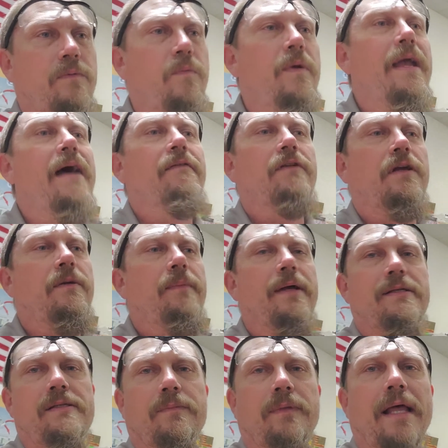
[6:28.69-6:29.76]
we have to
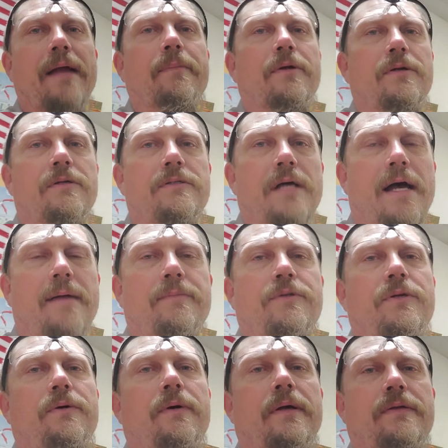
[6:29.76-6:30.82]
commit some labor time
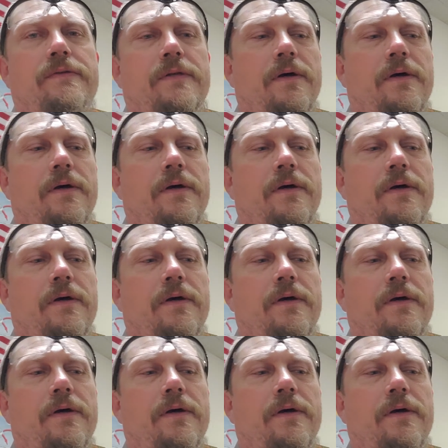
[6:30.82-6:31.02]
to it.